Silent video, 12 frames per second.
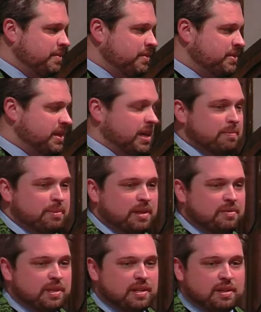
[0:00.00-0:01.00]
was
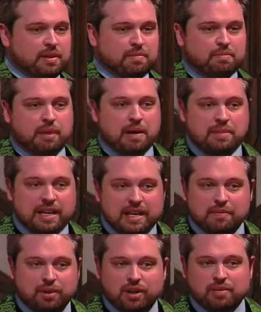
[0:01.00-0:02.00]
accompanied with, uh, by
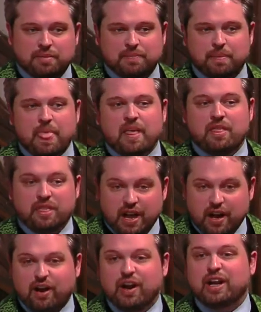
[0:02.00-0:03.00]
meeting, pardon me,
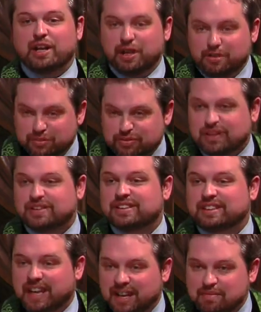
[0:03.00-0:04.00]
there it
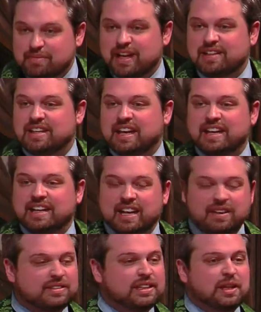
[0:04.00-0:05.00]
confronted and met a
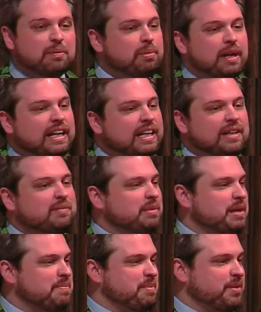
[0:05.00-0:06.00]
Celtic pagan
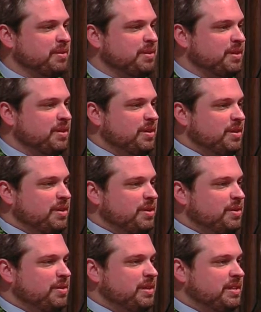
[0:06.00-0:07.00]
people
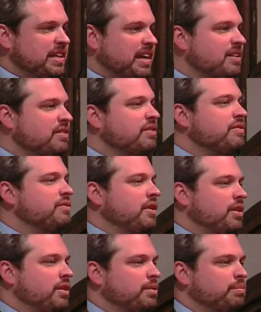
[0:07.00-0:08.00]
who at the end of the
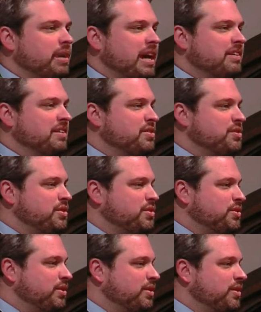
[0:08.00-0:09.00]
fall practiced a
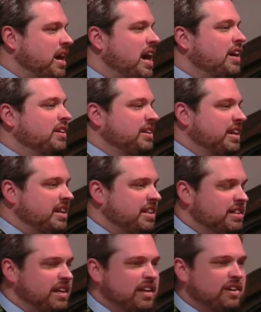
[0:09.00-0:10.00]
certain holiday
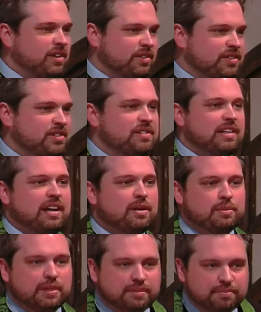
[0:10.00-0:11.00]
that they called
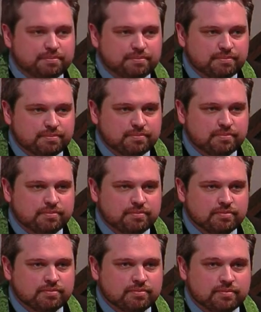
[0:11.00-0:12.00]
Samhain.
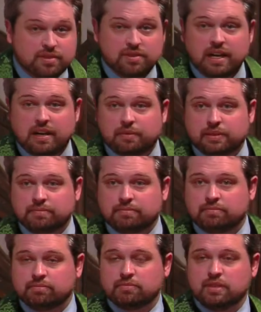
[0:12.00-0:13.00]
Samhain.
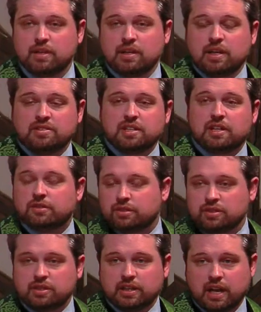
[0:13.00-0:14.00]
It's an
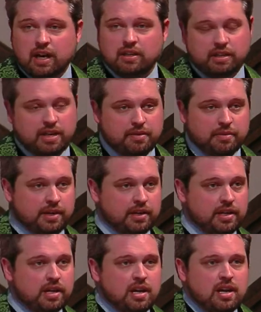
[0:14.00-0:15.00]
interesting holiday,
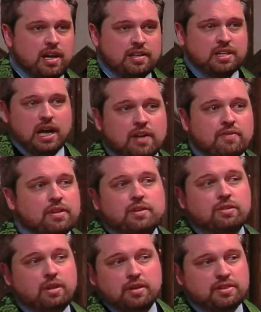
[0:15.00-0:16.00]
really. It's of a
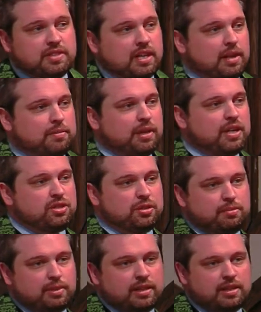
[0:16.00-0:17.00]
New Year's
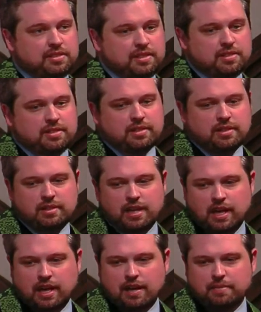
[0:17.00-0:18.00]
celebration because it's the
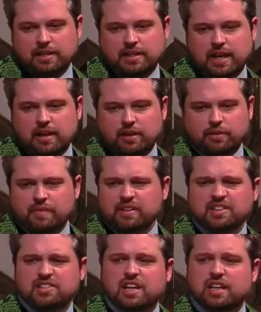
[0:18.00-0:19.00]
time in the calendar where
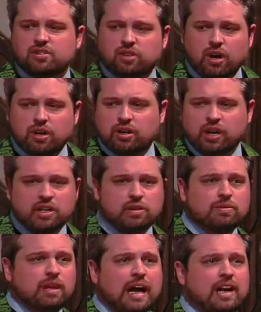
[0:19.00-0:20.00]
everything's getting darker and
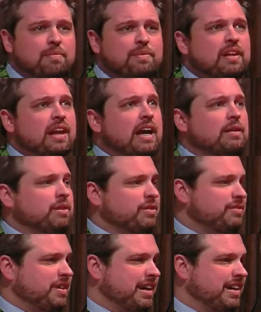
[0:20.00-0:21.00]
you light up the night with
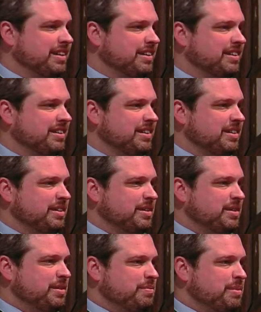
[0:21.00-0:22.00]
fire.
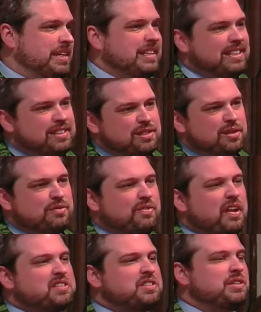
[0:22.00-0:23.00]
But they did so
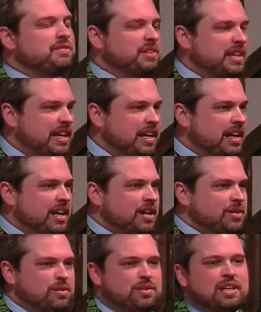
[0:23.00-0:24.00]
festively
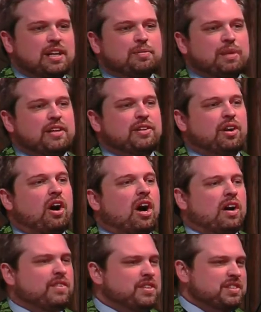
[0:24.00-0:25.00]
to celebrate their
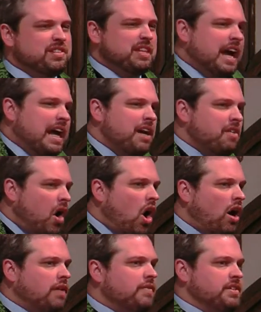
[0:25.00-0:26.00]
harvest. It's kind of a
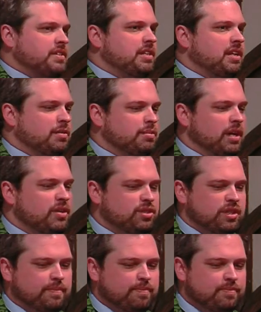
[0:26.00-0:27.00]
harvest
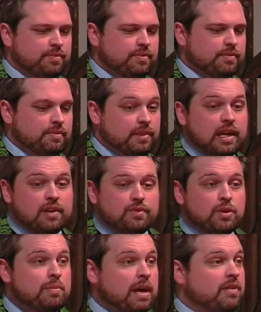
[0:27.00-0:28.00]
celebration. They had a
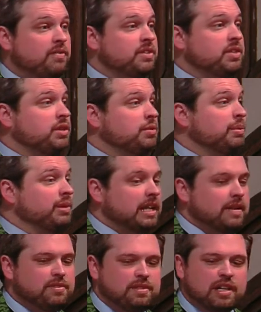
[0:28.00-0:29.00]
few metaphysical
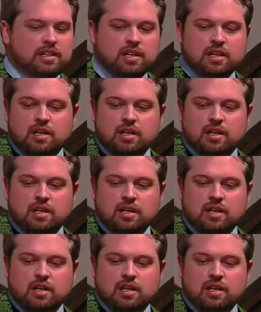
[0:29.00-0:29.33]
beliefs that